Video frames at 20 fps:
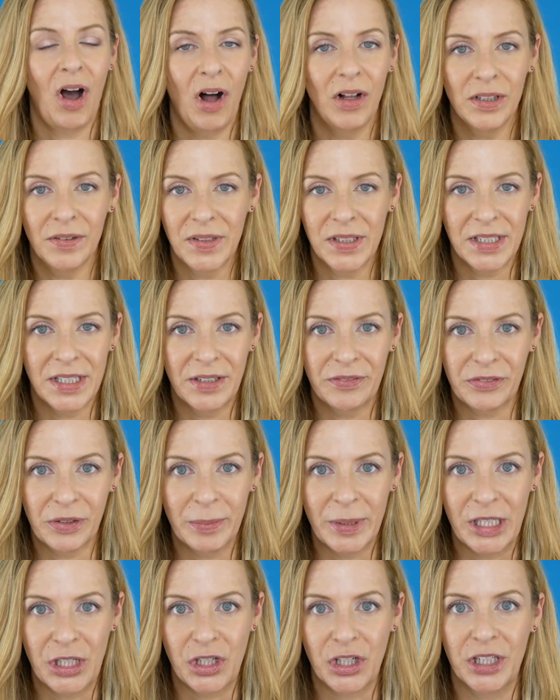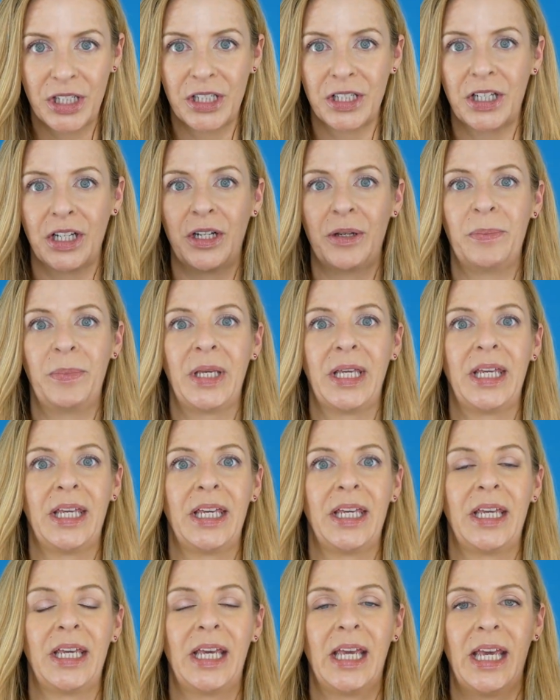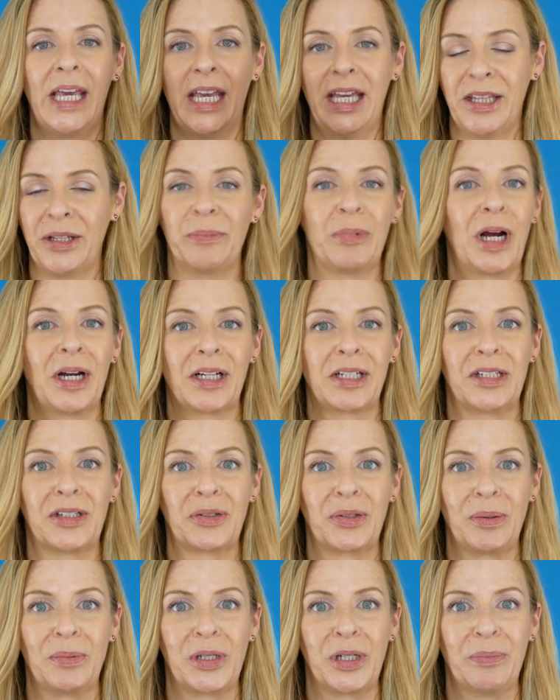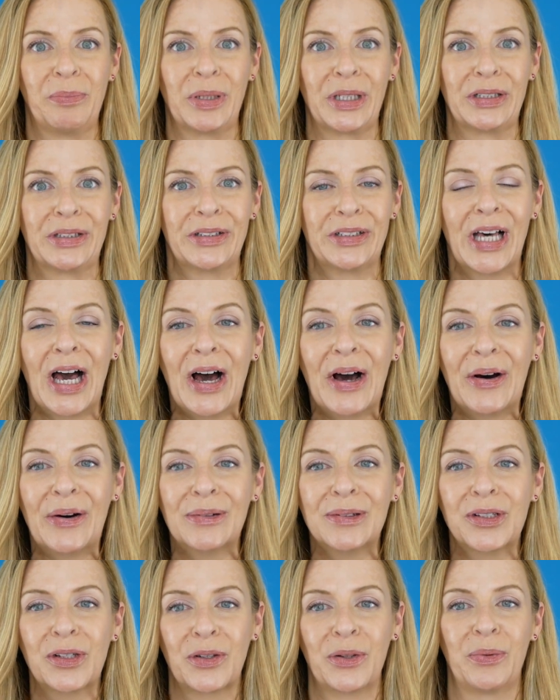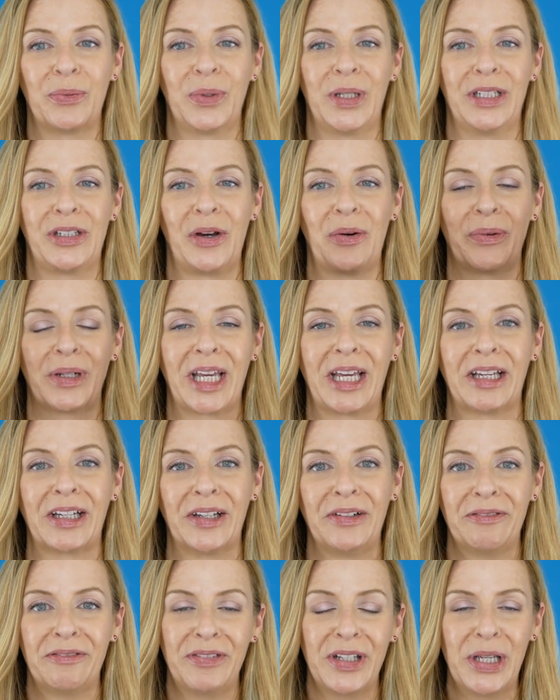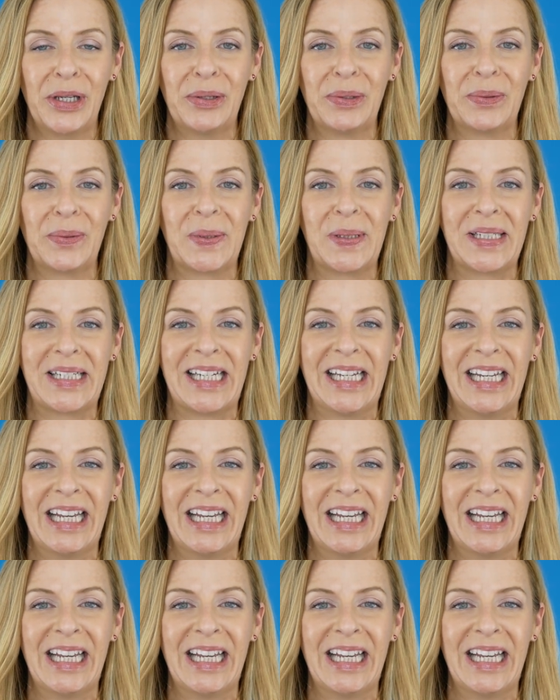All of this information is going to be in the product description below so that we don't get confused.